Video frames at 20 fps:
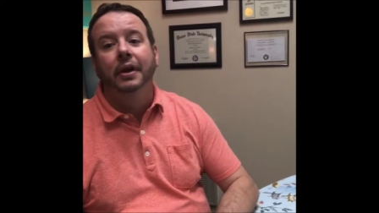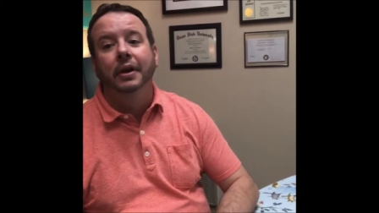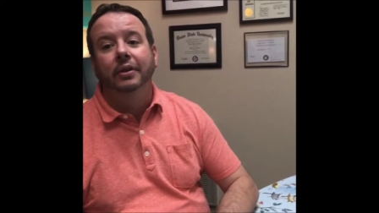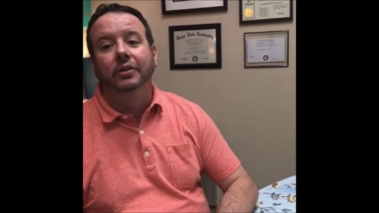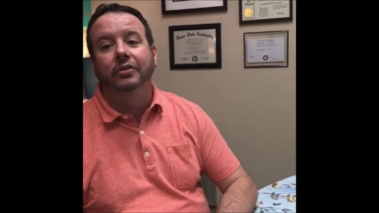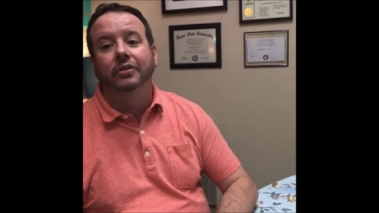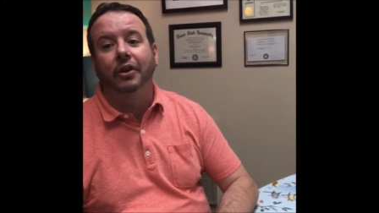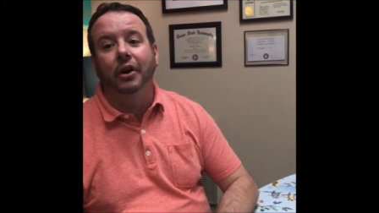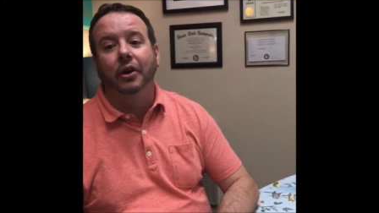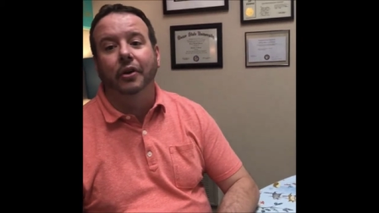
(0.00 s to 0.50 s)

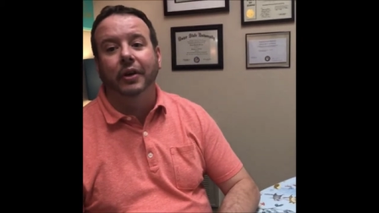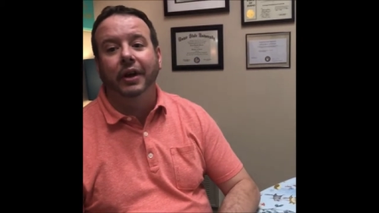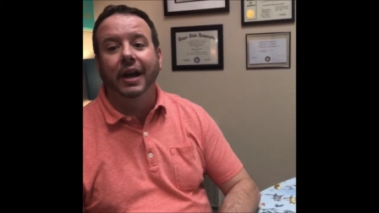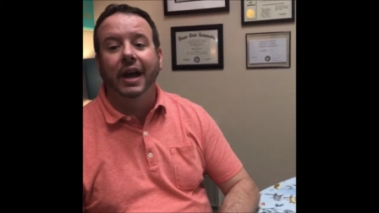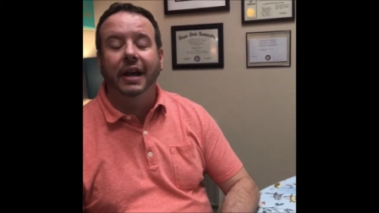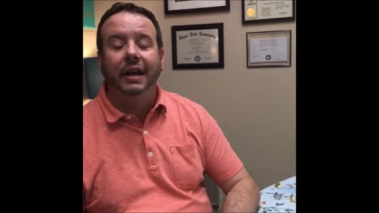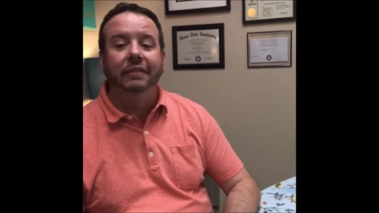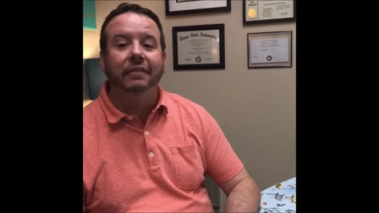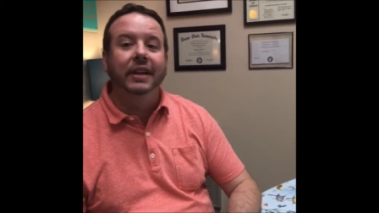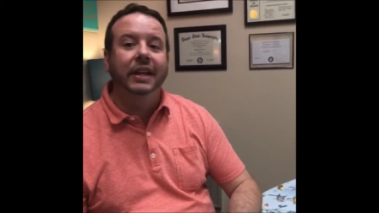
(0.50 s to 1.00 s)
So it
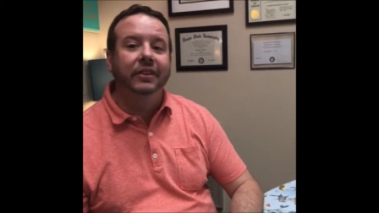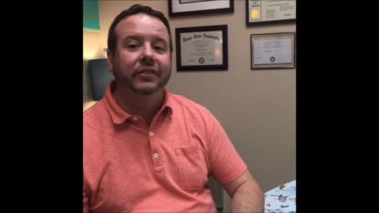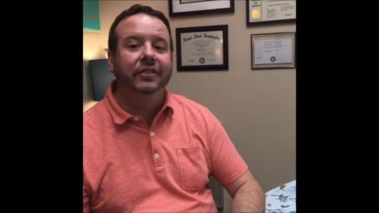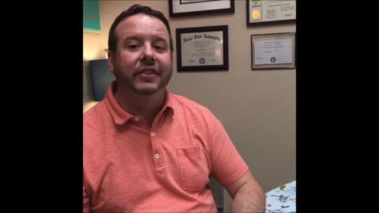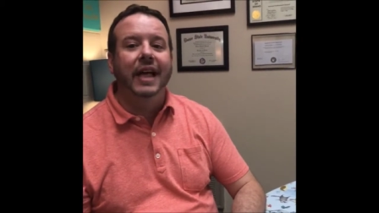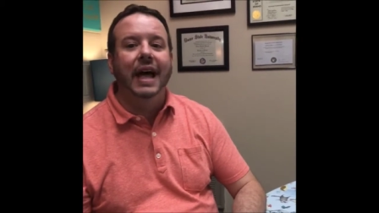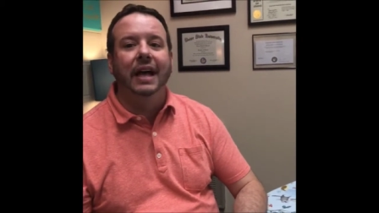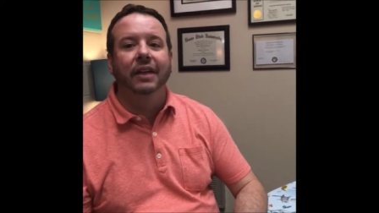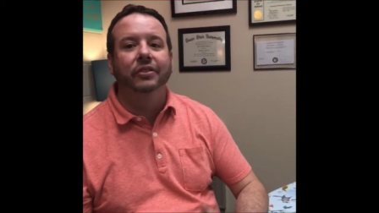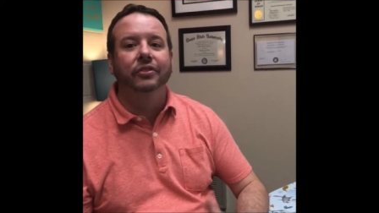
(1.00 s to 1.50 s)
kind of gets
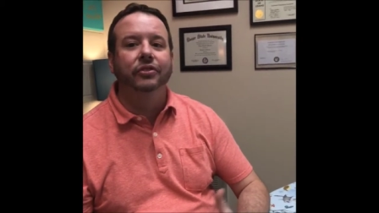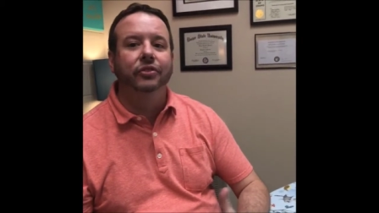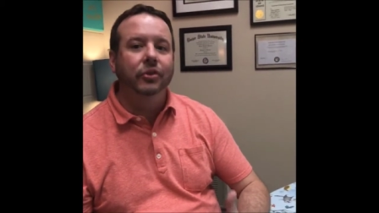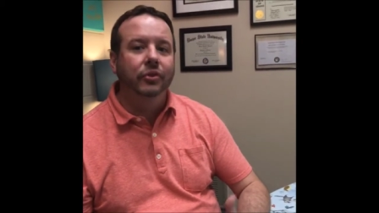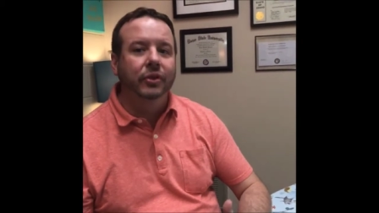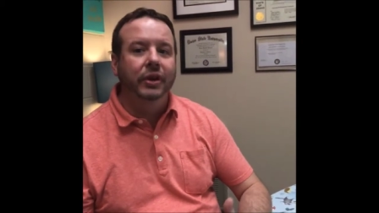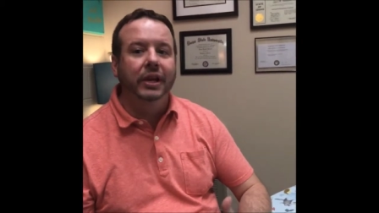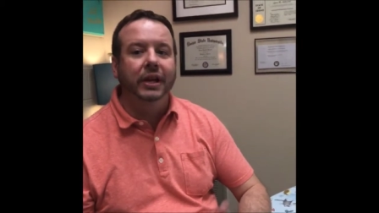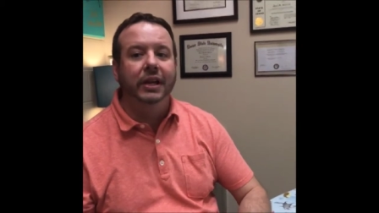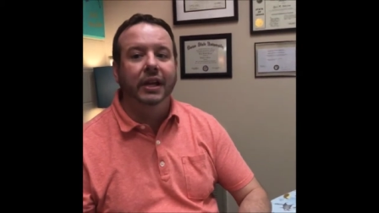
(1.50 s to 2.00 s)
that
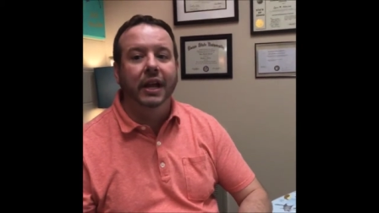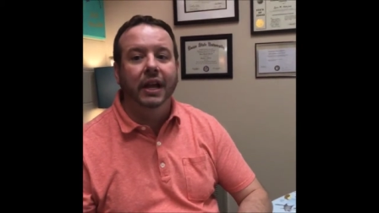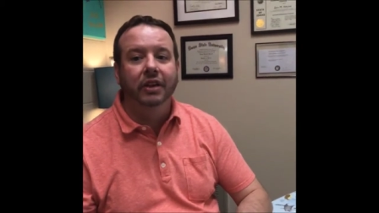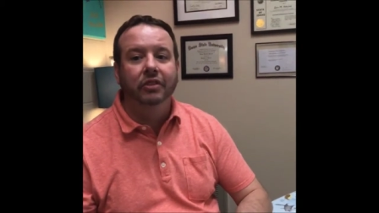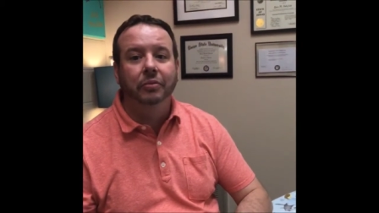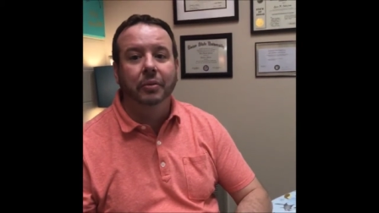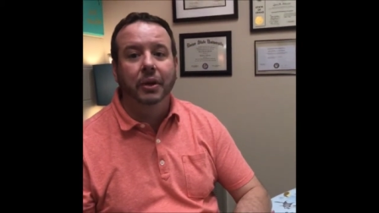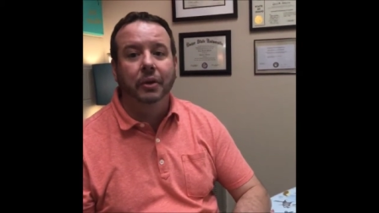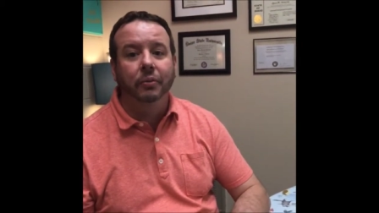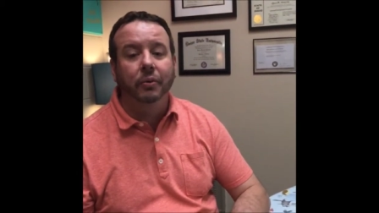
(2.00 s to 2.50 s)
student
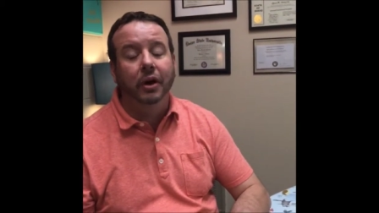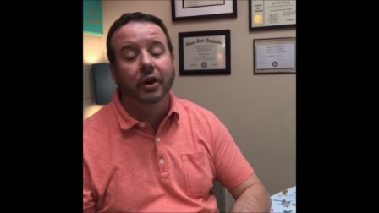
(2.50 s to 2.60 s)
engagement.